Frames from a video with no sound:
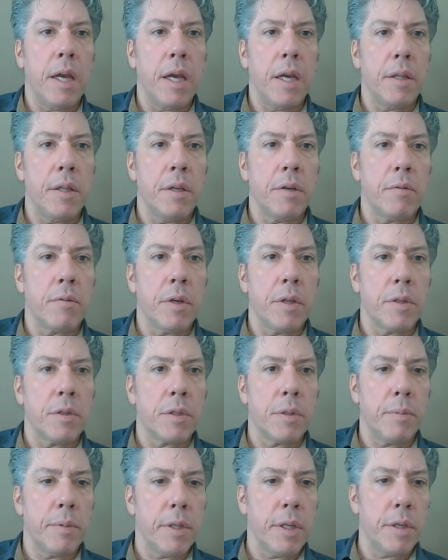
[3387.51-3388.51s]
and then run
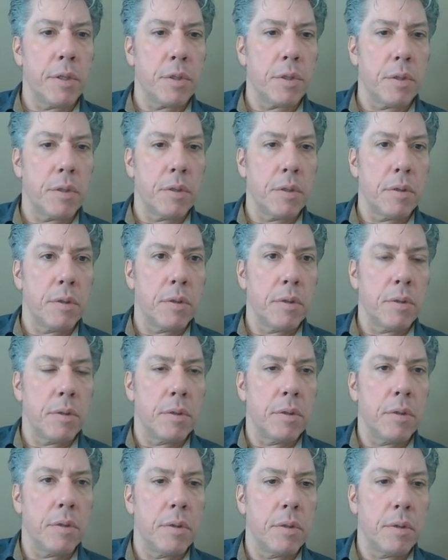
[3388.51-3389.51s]
the simulation.
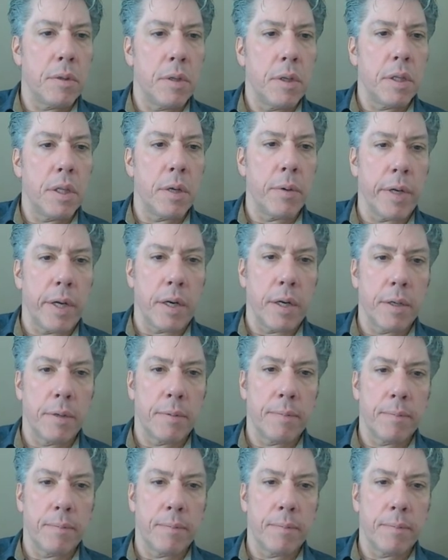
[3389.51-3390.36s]
There we are.